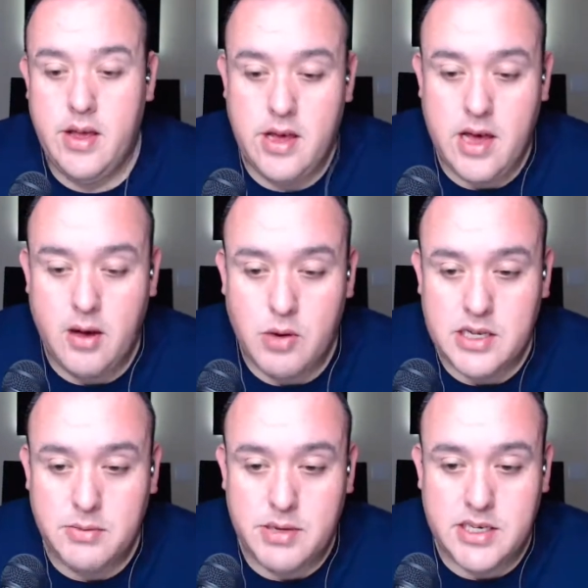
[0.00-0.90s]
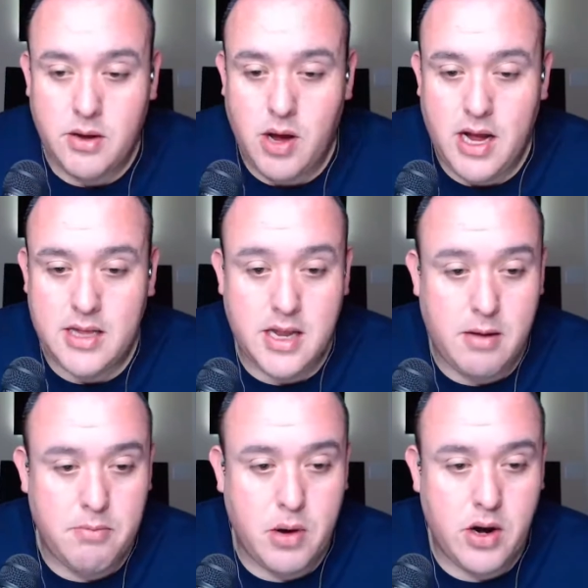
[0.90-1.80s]
I don't want it to be so hot that
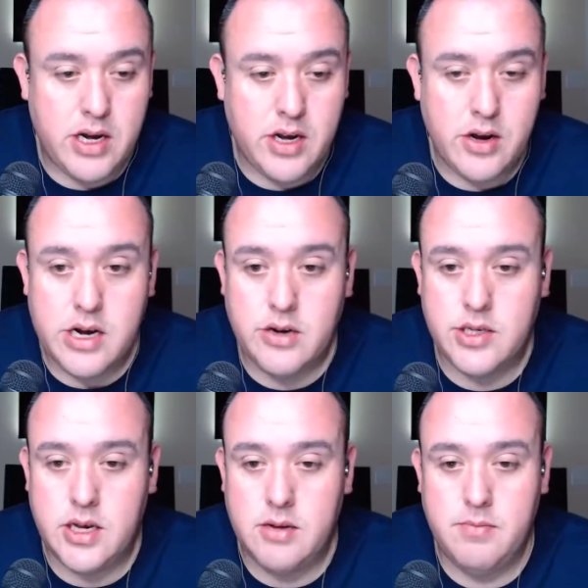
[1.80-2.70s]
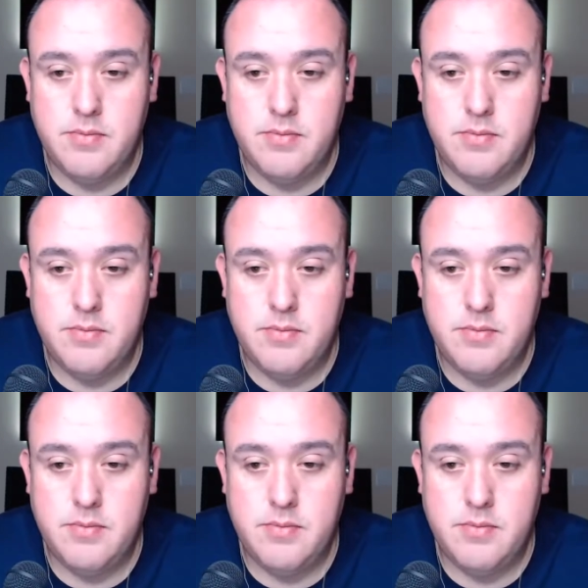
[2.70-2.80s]
I'm burning your ears up.